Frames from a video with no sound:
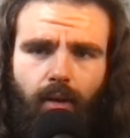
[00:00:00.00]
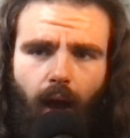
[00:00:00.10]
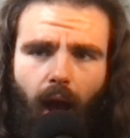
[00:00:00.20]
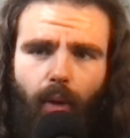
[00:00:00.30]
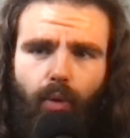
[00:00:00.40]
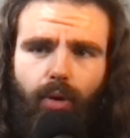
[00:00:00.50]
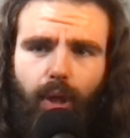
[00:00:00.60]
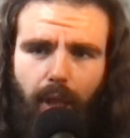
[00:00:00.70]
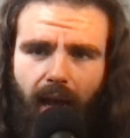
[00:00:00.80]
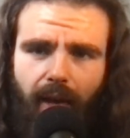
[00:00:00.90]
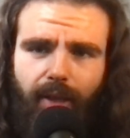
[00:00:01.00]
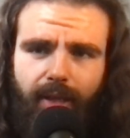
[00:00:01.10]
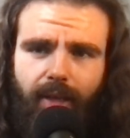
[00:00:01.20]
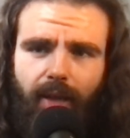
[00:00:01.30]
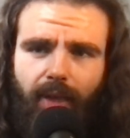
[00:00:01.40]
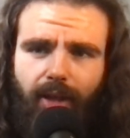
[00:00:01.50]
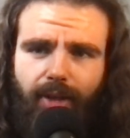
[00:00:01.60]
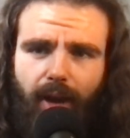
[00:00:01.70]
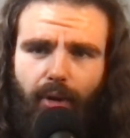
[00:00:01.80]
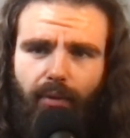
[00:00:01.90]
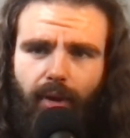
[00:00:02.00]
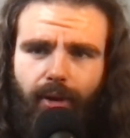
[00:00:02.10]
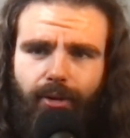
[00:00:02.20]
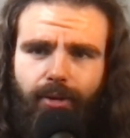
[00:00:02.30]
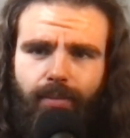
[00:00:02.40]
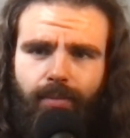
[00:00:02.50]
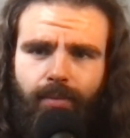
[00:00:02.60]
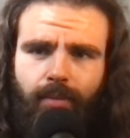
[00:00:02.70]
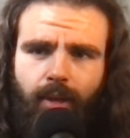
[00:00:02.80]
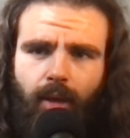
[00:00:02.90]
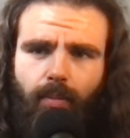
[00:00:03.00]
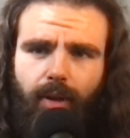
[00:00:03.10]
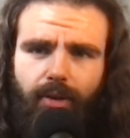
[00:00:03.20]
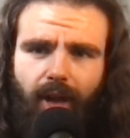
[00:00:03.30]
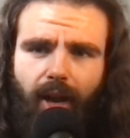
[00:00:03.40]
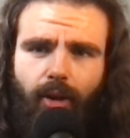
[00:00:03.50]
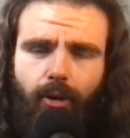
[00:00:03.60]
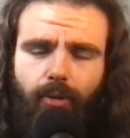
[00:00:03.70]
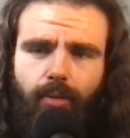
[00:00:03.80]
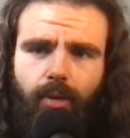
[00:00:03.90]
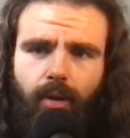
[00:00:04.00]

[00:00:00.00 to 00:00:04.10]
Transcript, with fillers: I will gladly take that sacrifice because I know